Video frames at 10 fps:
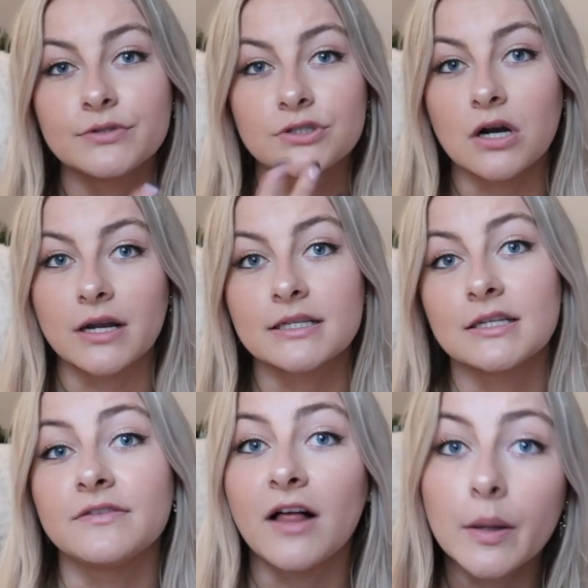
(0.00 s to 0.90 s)
starting
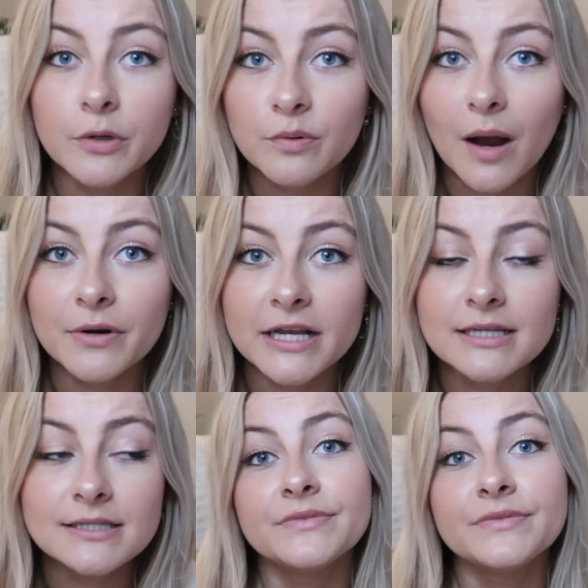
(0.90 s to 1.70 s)
to develop new properties.